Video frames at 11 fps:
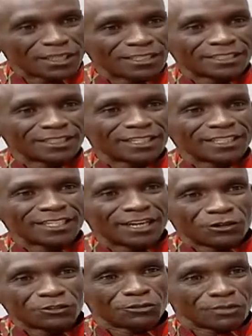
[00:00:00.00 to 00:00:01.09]
make
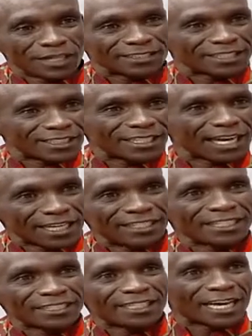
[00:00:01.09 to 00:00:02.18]
that
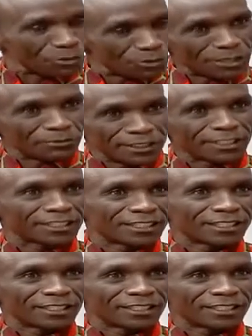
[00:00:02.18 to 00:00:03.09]
athlete a human being.